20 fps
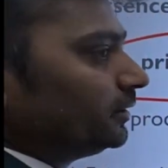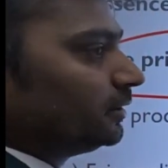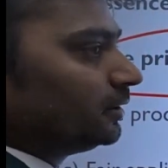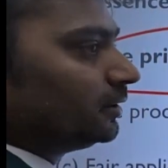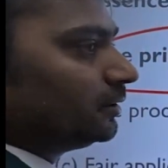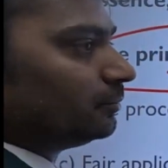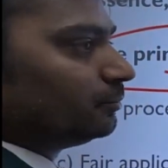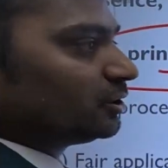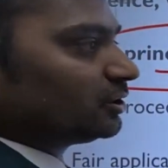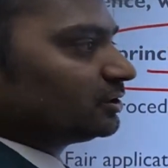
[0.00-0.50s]

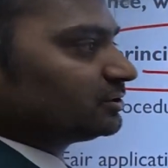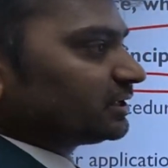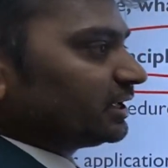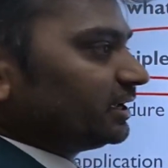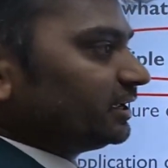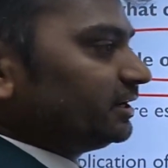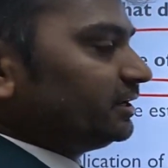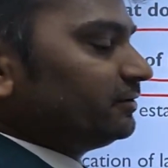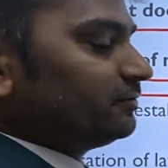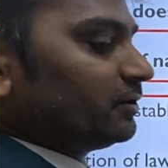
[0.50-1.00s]
because
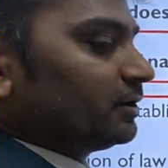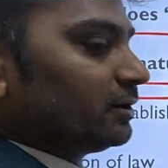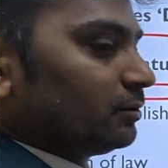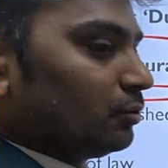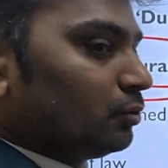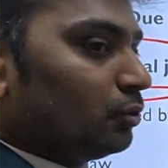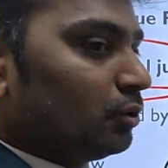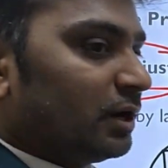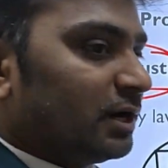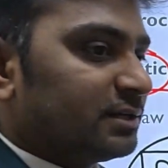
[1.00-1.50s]
anyone
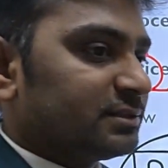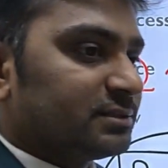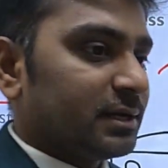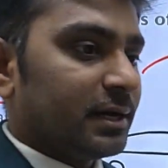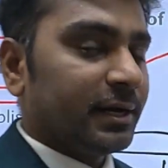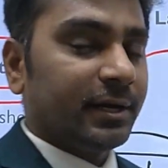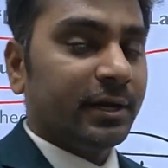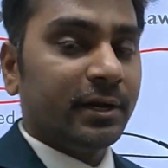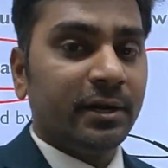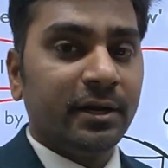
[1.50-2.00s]
who has
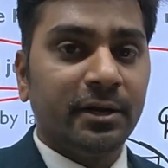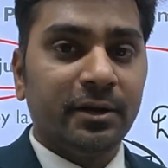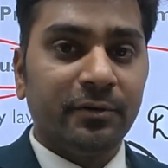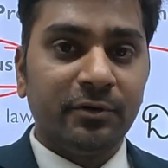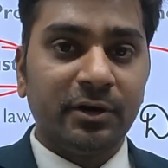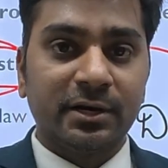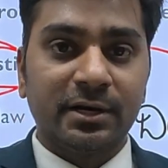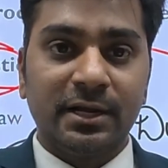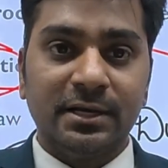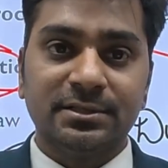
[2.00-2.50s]
attended our
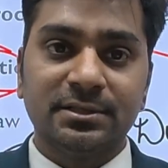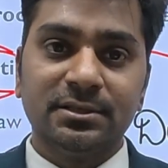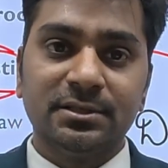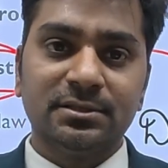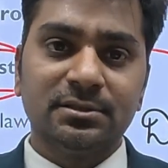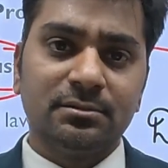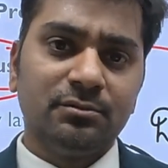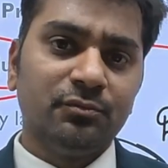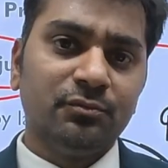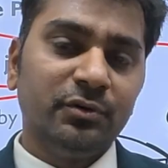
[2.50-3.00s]
classes,
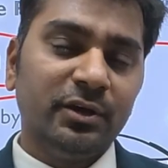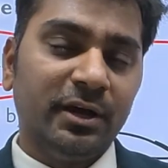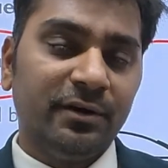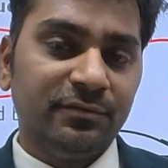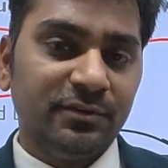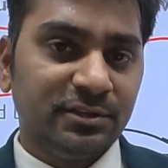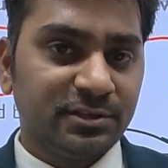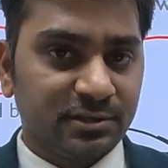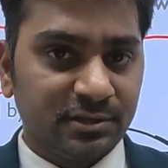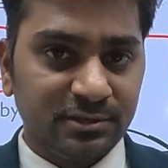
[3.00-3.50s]
we have
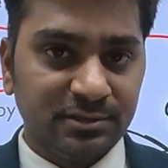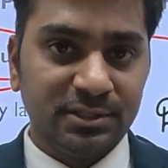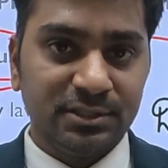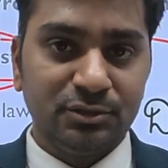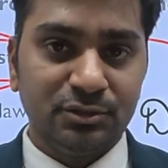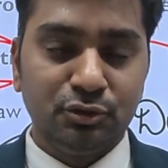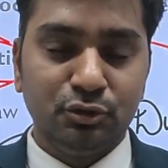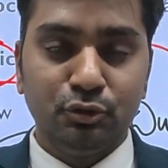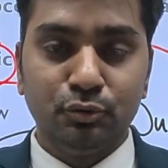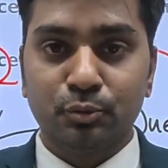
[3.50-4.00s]
discussed this.
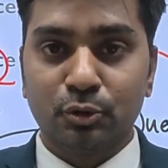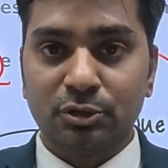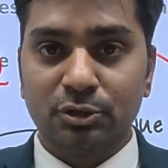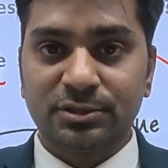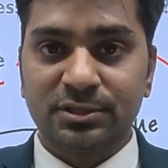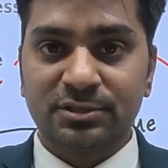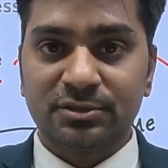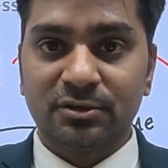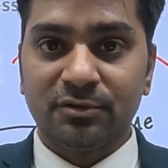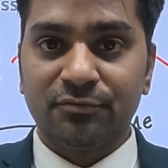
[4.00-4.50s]
Due process
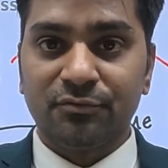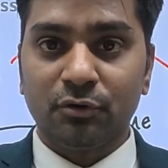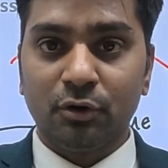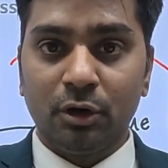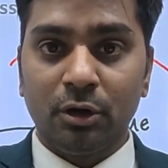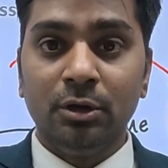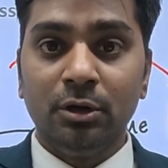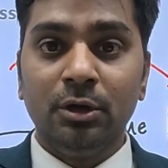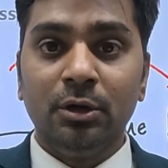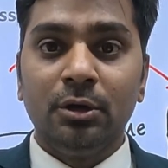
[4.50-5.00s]
of law
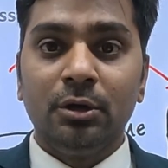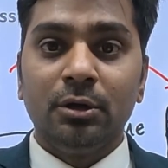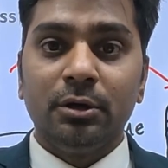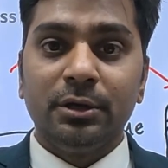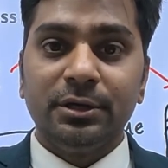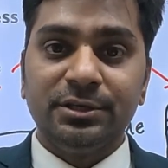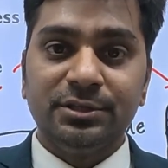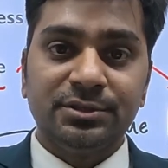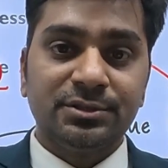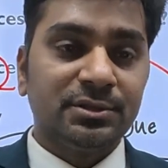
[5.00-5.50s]

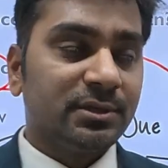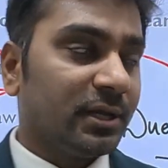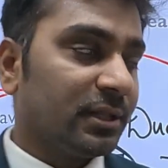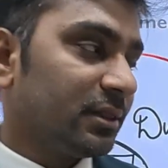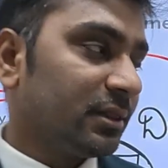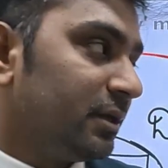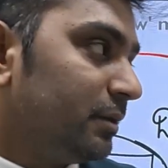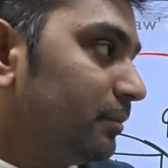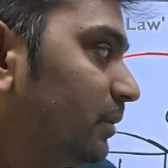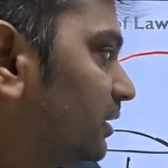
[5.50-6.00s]
is nothing but